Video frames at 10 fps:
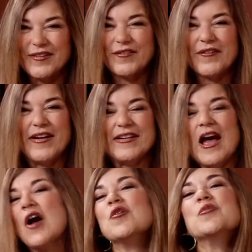Great.
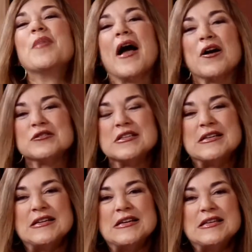How about
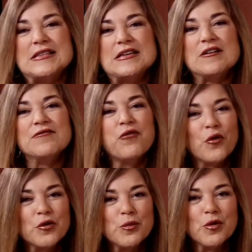the
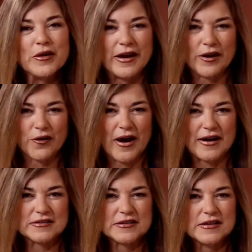Affordable Care
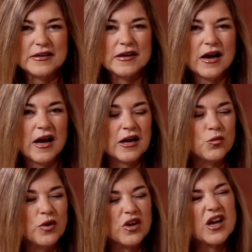Act
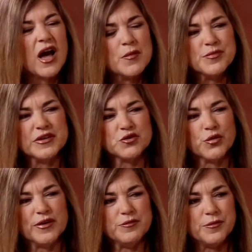will come
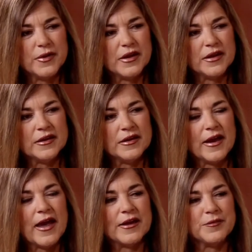between me
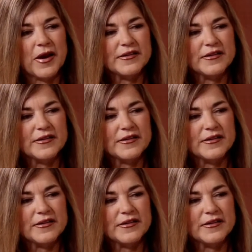and my